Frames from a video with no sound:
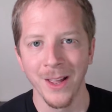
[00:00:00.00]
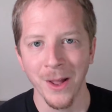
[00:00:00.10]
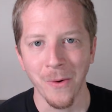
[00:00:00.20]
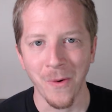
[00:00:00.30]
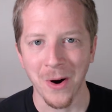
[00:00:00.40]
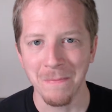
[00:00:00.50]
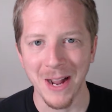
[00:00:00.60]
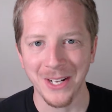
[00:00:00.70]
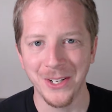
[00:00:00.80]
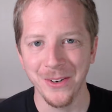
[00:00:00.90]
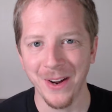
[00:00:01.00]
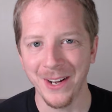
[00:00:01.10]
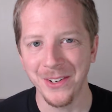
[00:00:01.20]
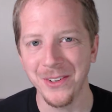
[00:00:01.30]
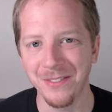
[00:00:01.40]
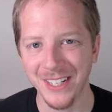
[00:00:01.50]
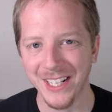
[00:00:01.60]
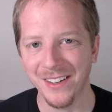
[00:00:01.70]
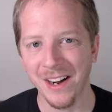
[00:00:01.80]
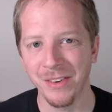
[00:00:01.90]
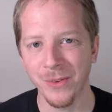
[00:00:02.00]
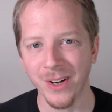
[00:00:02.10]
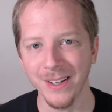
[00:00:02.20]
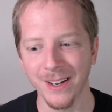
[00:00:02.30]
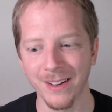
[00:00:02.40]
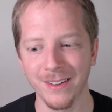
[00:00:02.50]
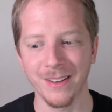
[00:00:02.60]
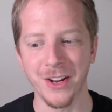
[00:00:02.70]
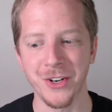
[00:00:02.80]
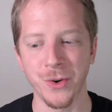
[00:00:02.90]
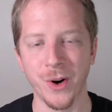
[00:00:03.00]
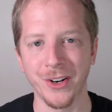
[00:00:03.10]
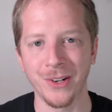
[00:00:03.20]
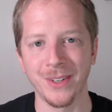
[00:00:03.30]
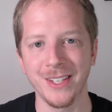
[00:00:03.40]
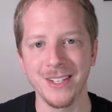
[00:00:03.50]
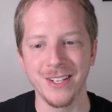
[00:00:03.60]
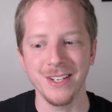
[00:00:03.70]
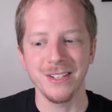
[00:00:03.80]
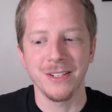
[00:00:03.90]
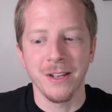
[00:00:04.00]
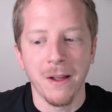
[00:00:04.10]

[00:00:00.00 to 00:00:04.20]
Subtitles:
Welcome back to a new video, everyone. In case you're wondering what this is,